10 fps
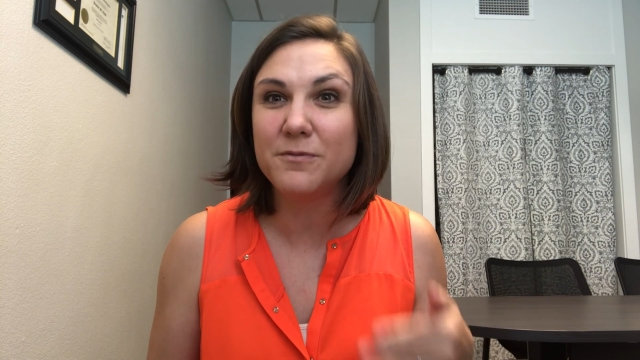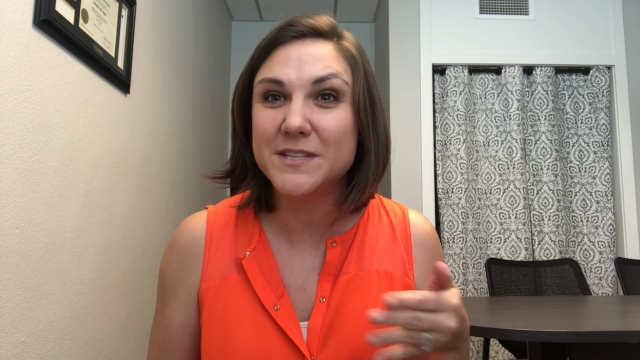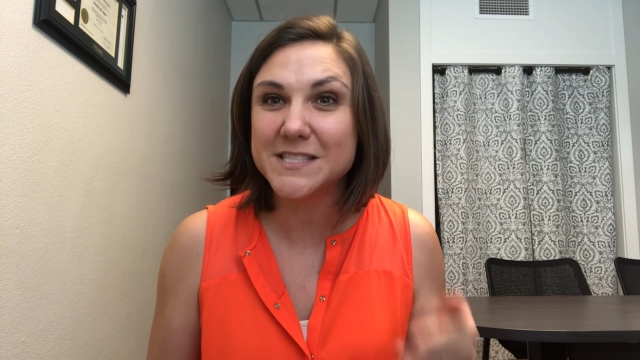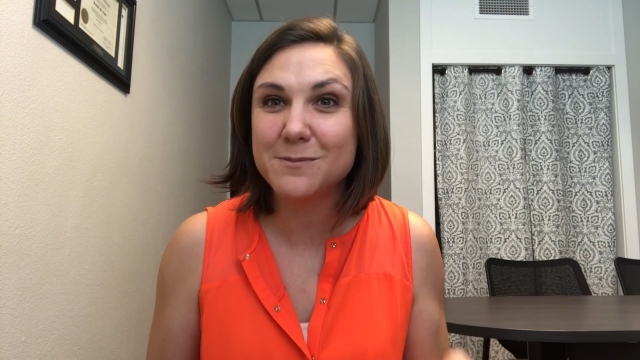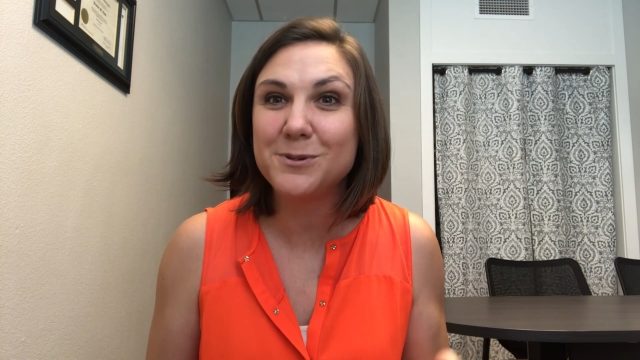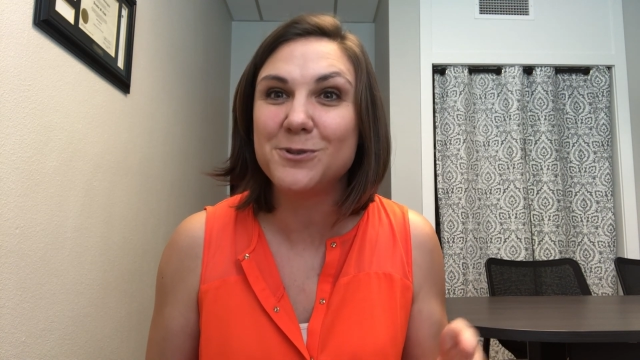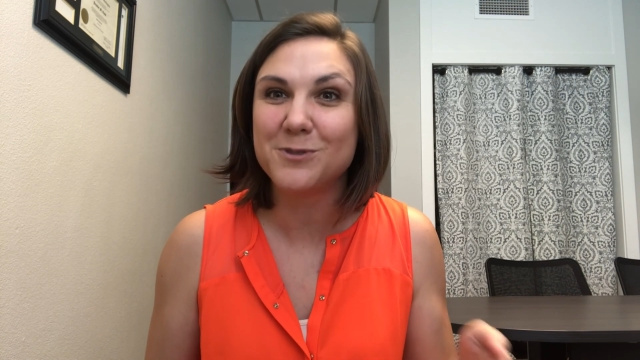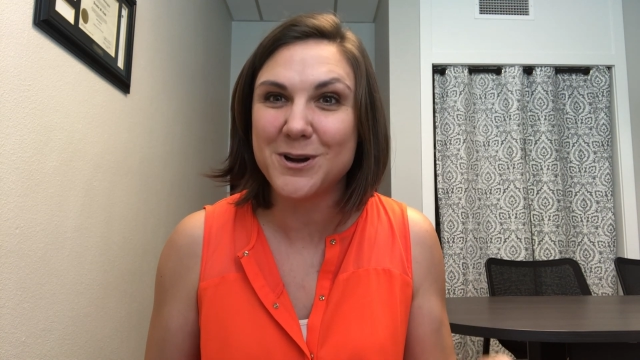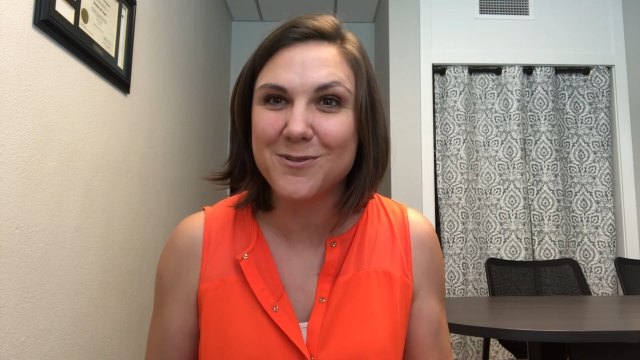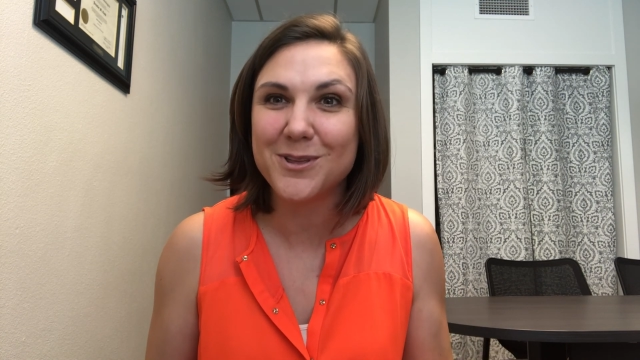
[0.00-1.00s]
visible
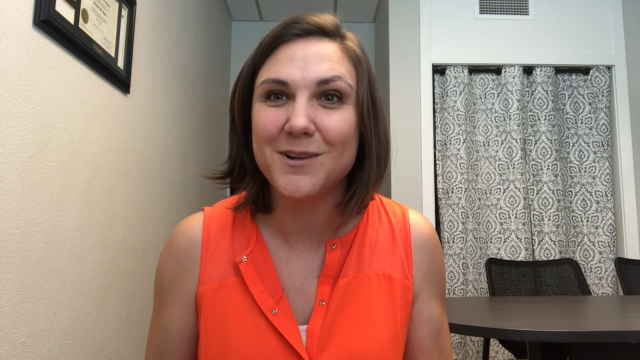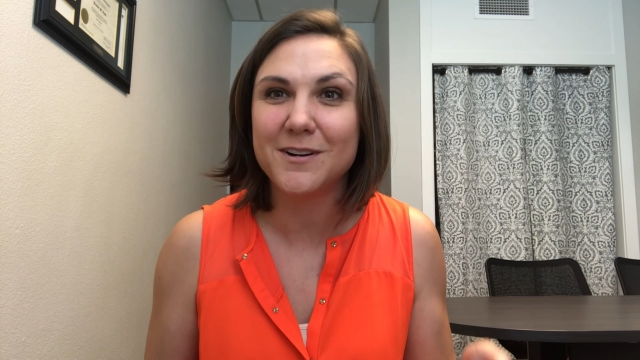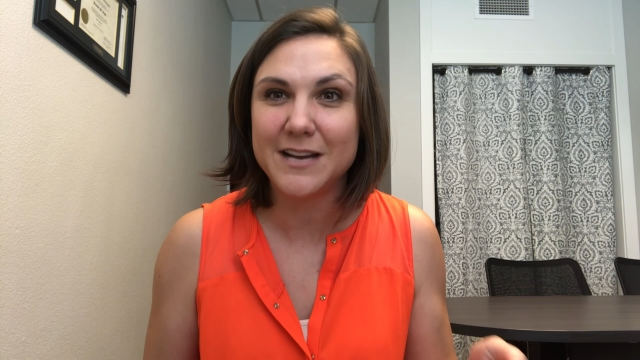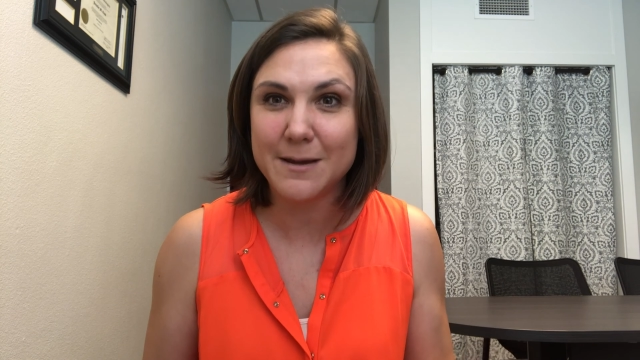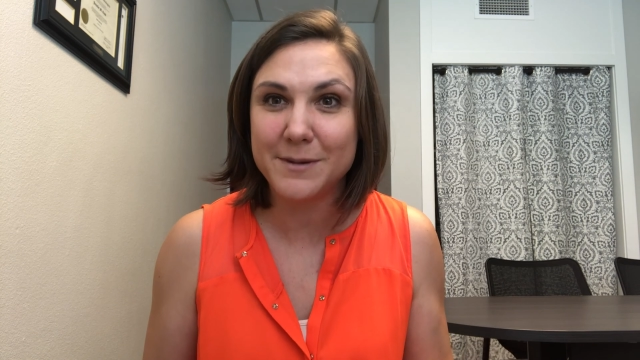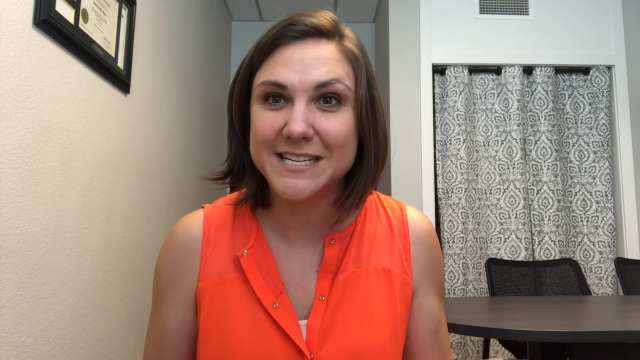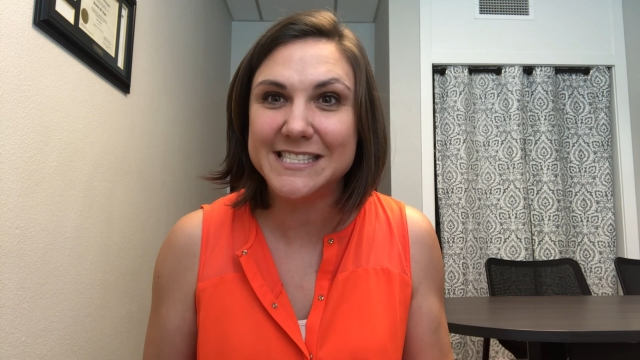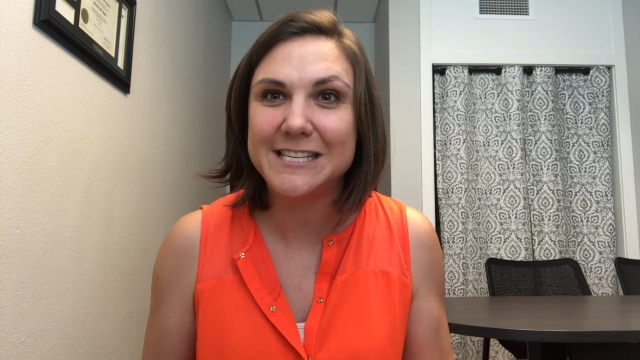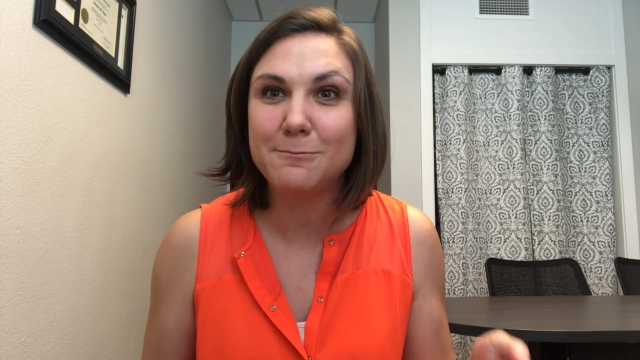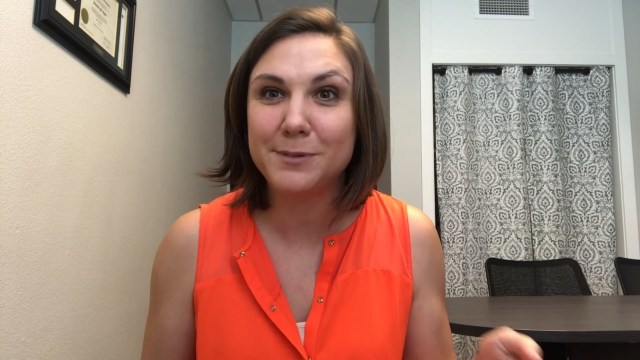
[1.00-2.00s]
growth on our
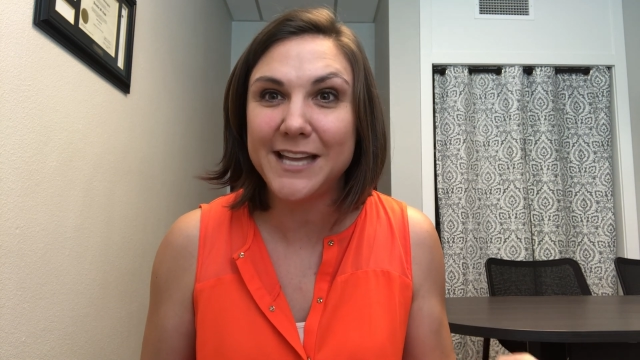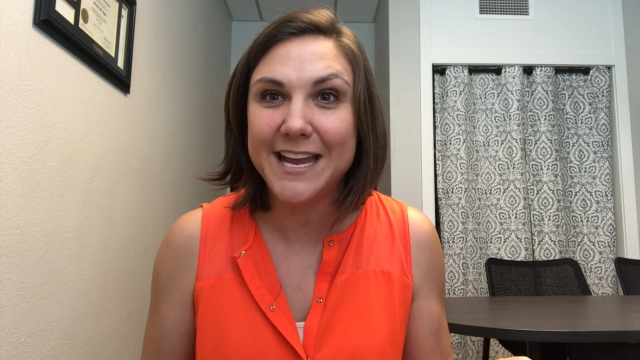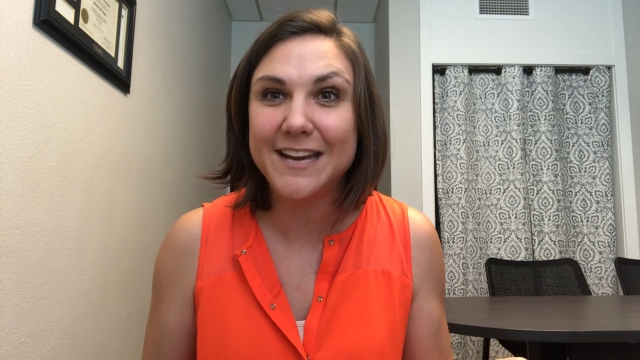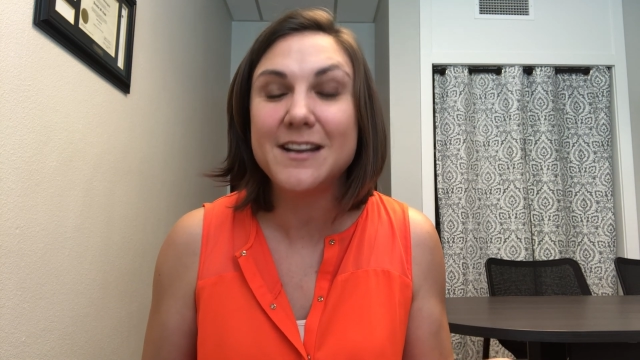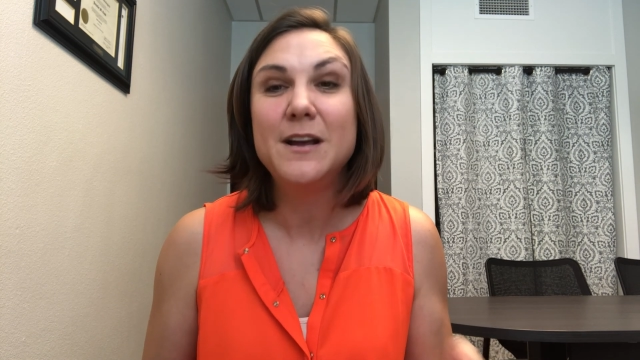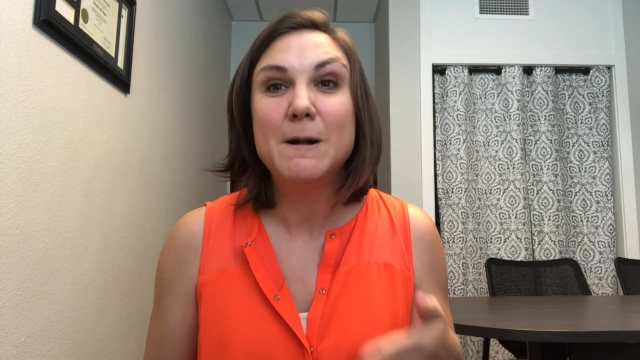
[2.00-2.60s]
MIC plate